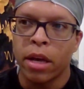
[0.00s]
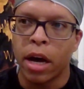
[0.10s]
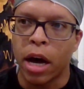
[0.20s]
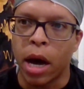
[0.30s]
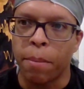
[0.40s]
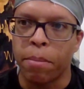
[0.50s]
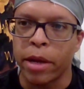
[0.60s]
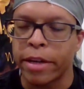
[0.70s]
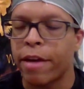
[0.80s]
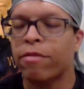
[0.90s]

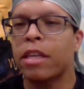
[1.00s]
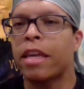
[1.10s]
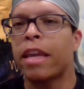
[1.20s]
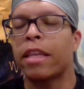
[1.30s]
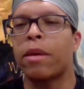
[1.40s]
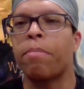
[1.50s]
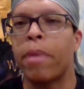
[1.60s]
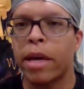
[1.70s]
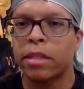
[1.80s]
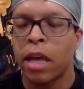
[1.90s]
but definitely getting the
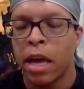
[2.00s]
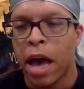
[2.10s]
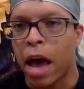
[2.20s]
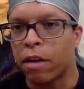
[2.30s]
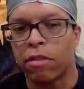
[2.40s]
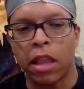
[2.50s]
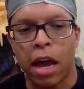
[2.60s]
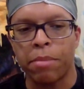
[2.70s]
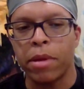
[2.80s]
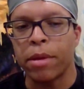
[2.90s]
best out of a
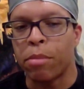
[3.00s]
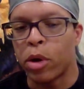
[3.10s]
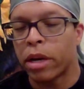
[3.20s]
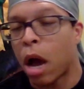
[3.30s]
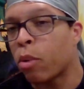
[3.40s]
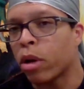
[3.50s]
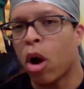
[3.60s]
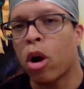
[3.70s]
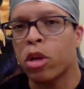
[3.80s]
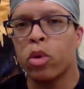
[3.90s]
lot of people. And I would
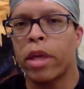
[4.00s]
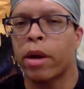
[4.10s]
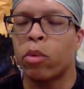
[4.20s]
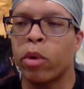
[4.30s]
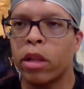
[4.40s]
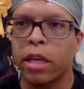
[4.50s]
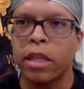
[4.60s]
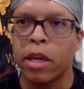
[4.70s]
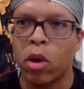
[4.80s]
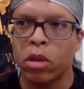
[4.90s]
argue that really
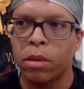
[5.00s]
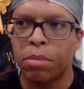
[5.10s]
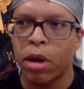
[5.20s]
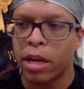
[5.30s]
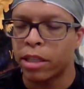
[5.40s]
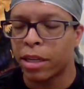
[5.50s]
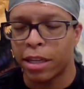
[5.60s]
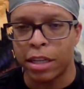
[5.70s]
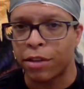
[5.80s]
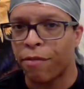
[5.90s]
the only project
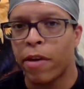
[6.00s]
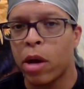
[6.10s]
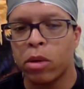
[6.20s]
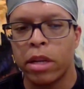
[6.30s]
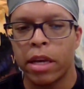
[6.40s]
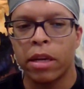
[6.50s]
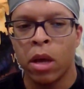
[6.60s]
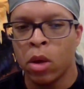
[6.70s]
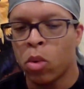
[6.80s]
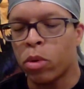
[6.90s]
he's failed in
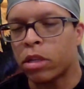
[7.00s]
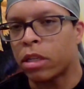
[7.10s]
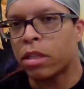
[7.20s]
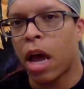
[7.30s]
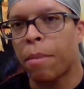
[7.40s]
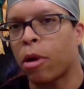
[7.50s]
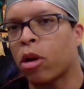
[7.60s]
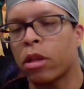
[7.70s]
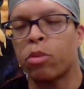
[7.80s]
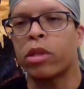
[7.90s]
was his time
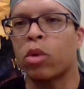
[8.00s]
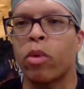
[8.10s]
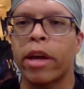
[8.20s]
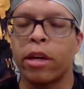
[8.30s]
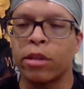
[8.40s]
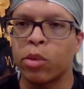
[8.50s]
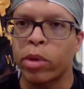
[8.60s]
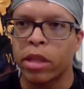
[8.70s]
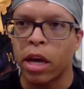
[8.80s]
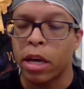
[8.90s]
early with the Raiders
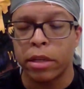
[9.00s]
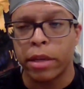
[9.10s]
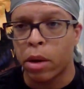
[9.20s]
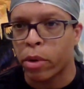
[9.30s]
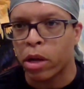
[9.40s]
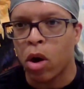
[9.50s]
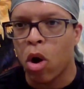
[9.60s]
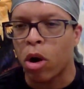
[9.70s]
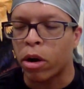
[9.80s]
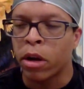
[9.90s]
with Derek
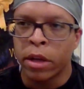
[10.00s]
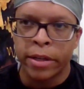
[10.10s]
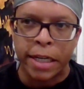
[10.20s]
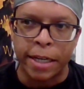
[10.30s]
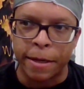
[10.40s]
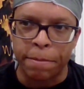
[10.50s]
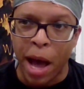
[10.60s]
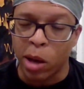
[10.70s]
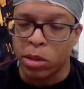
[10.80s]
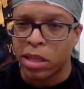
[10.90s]
Carr.
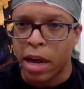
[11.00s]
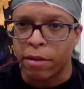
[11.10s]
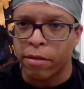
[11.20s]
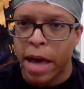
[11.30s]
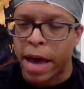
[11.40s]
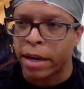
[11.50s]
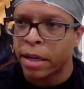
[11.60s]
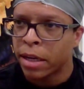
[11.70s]
Outside of that,